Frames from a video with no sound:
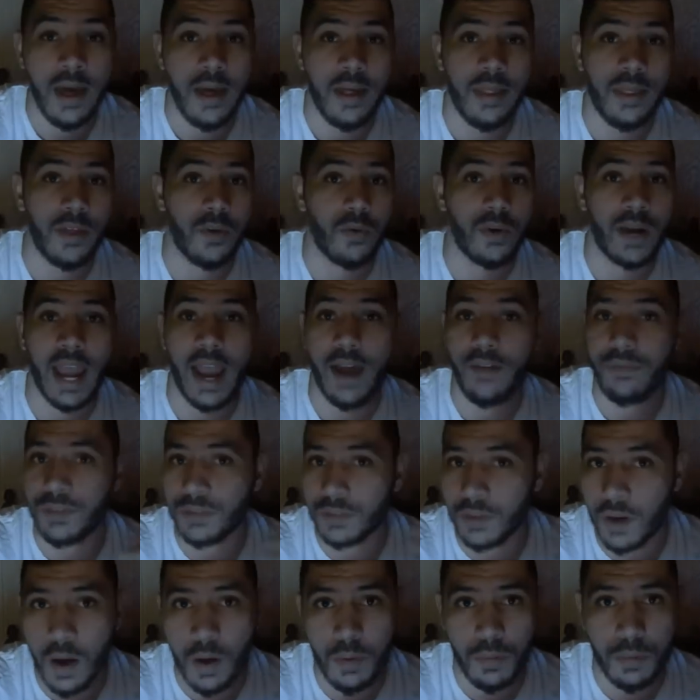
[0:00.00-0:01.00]
They don't have
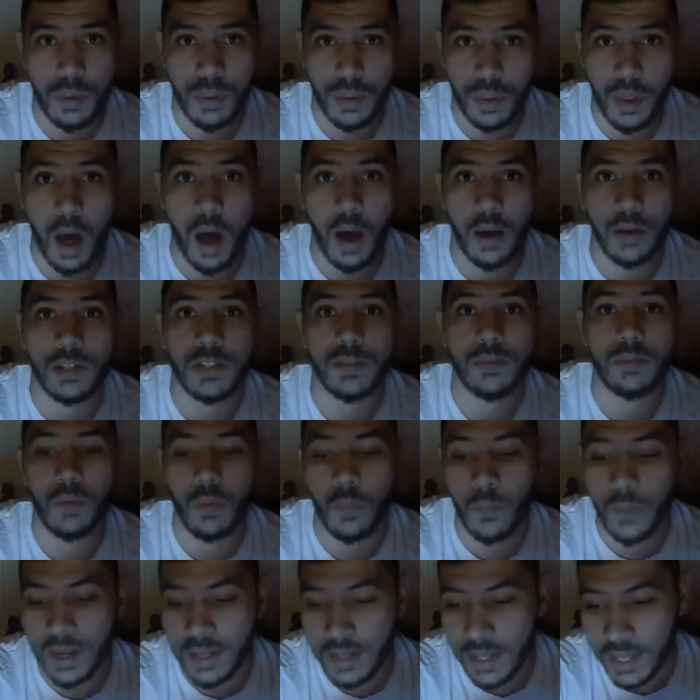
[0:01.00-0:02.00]
their own thoughts.
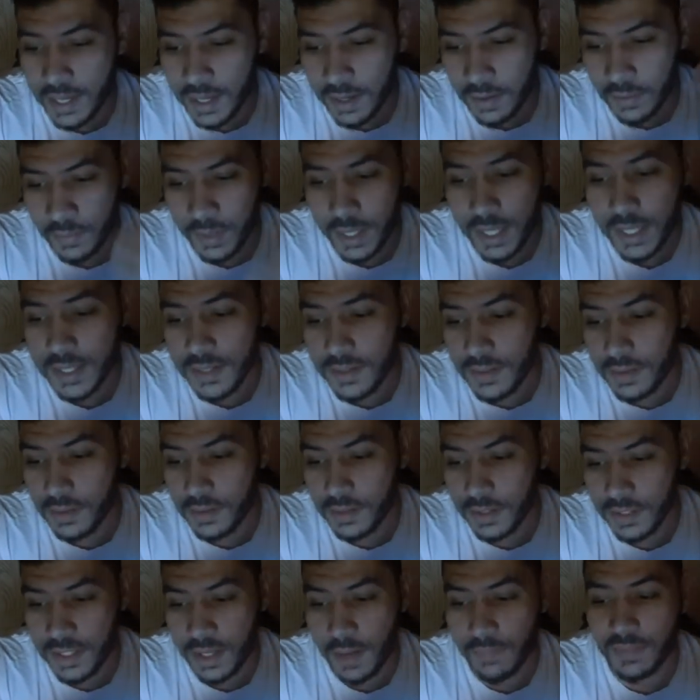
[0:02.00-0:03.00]
When they read
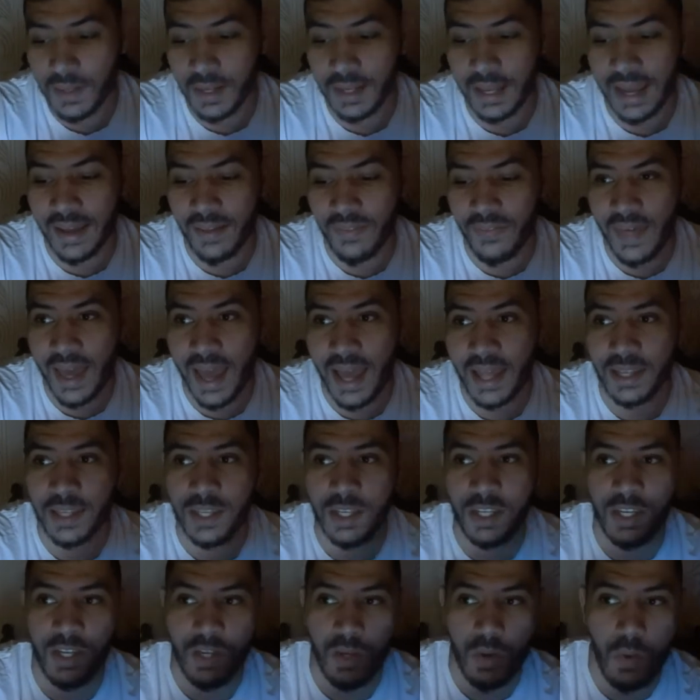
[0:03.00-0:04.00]
something like that,
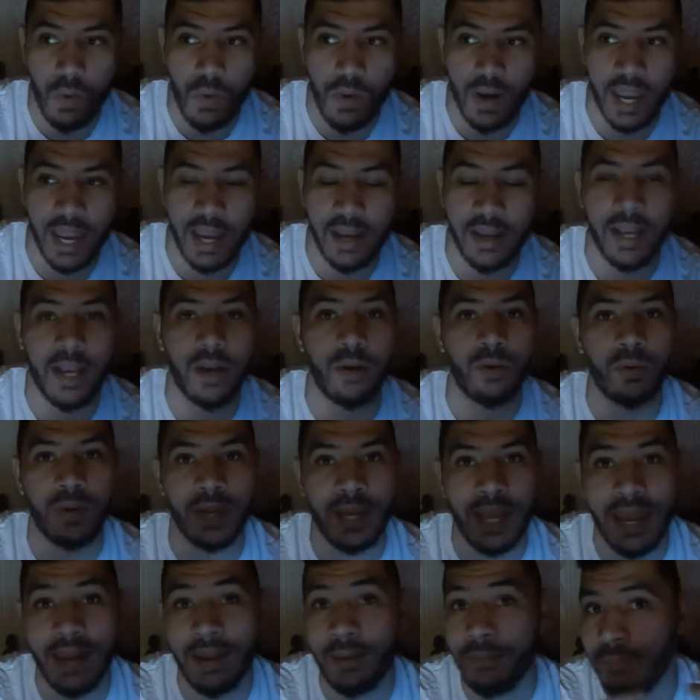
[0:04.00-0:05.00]
you can
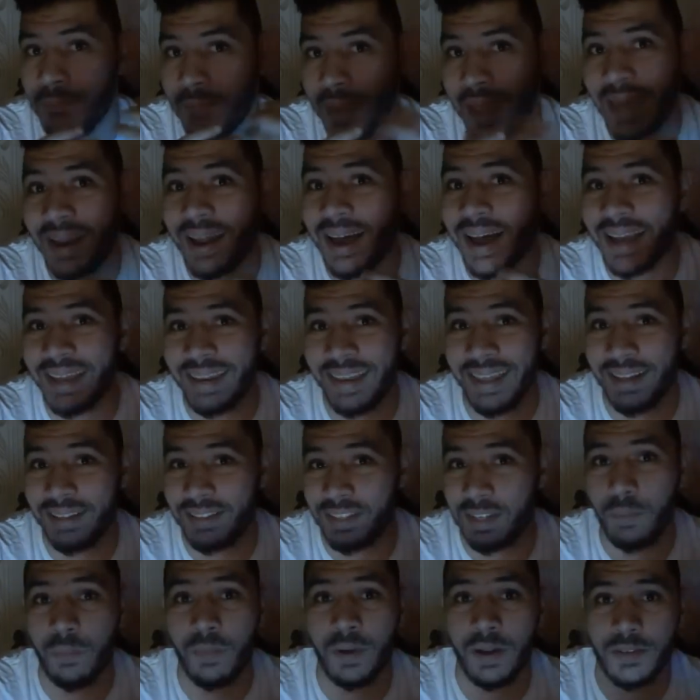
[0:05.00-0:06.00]
create a bad idea in
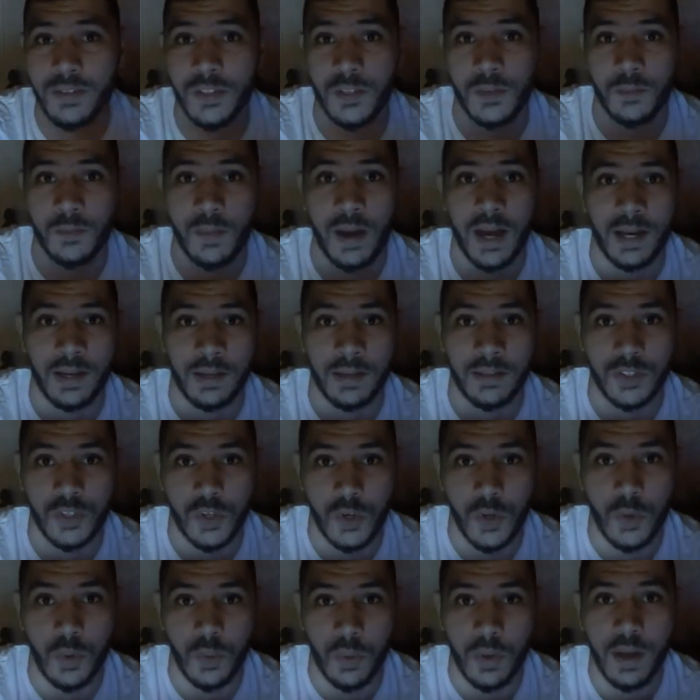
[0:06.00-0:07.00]
someone else's mind
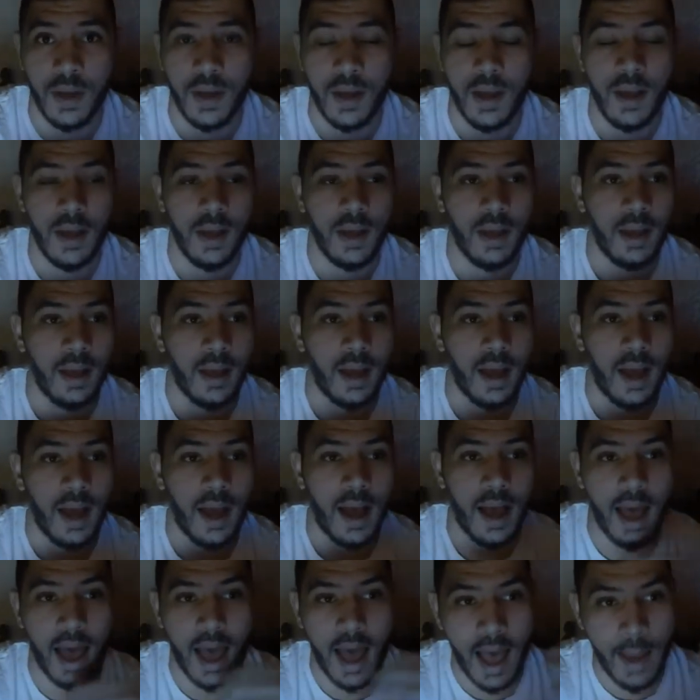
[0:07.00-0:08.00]
too.
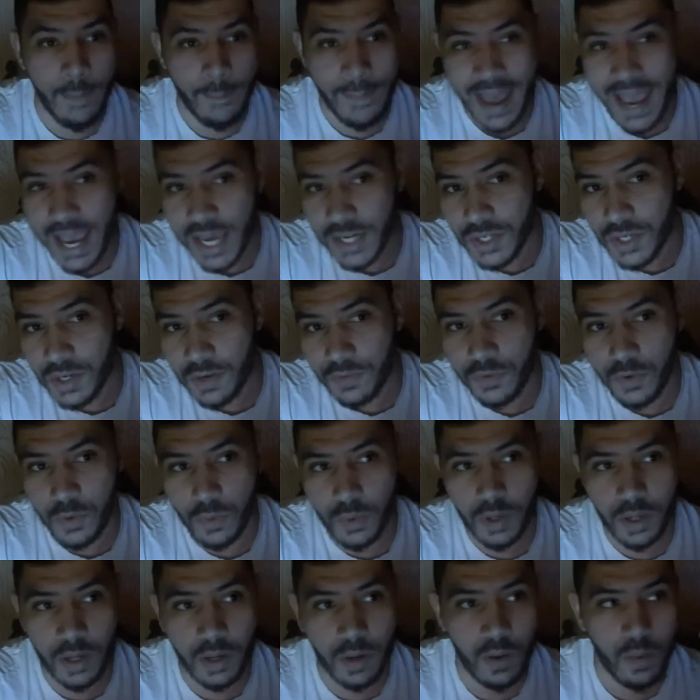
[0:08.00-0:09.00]
Imagine if
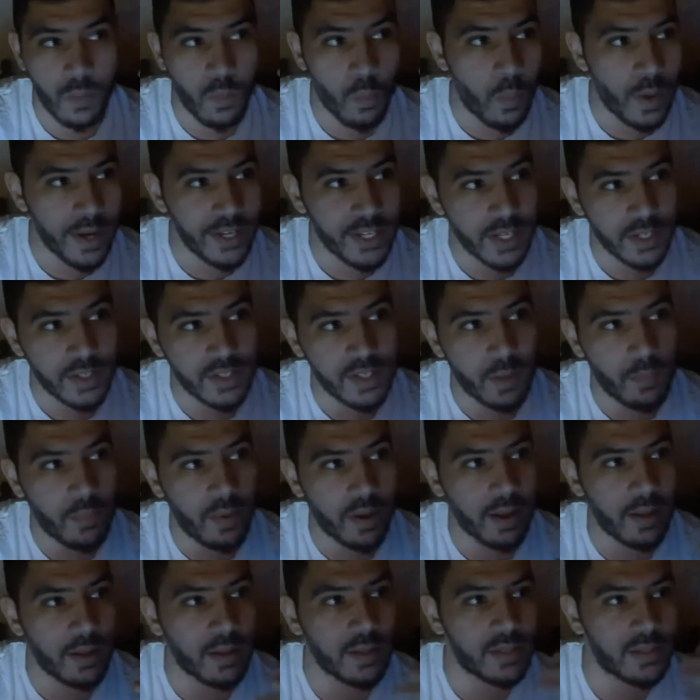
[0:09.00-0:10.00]
you're wishing
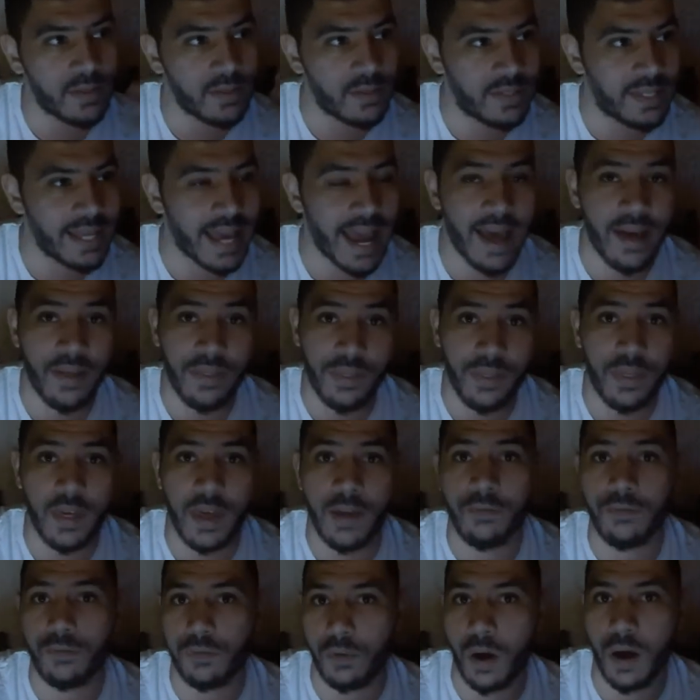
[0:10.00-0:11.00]
someone else death
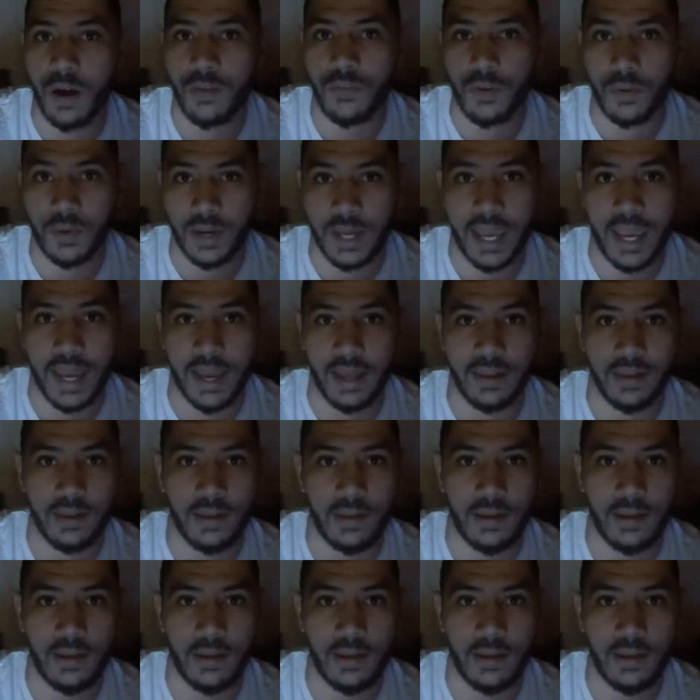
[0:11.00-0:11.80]
in front of your kid.